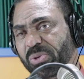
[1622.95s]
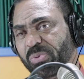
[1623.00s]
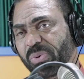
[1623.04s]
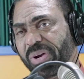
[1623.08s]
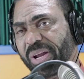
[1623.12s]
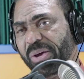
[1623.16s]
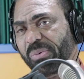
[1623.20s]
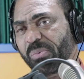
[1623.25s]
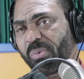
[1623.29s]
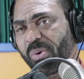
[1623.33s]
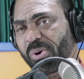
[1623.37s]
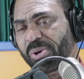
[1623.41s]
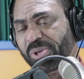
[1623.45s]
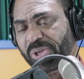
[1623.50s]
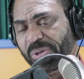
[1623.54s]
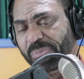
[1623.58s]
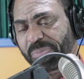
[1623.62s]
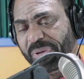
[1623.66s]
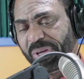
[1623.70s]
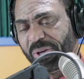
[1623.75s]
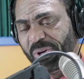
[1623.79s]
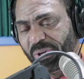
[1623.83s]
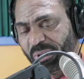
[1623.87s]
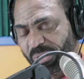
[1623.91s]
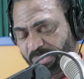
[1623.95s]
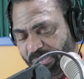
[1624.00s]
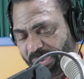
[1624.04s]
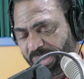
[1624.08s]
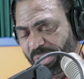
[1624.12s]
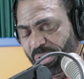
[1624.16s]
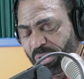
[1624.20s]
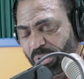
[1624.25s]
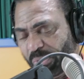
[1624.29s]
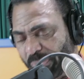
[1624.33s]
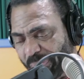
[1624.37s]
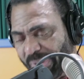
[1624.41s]
what I wanted, because the
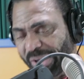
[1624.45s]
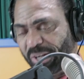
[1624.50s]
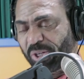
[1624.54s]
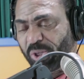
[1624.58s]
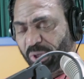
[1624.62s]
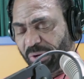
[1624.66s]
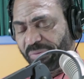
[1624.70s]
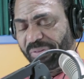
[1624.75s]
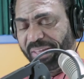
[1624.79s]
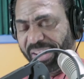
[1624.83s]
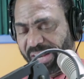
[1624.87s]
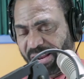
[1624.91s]
minute you mentioned that,